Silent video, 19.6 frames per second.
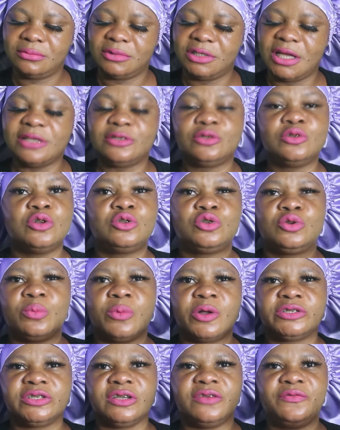there's not too
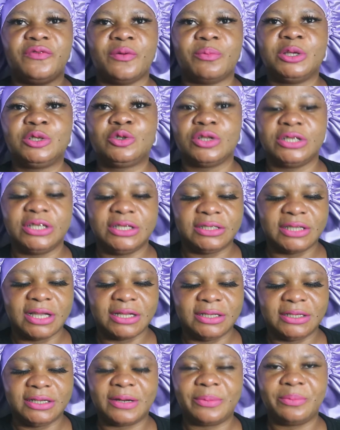much information
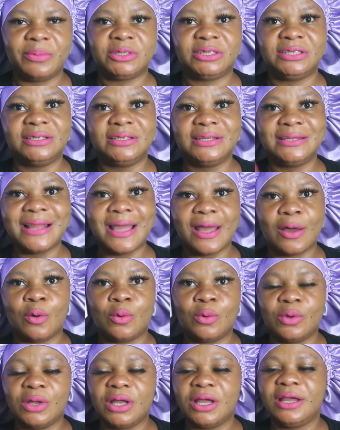inside the cream. But
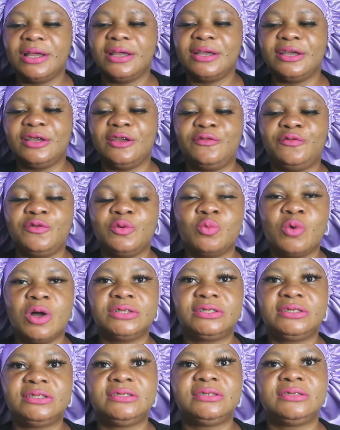now, if you
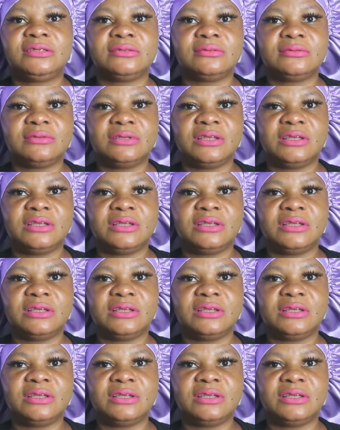want,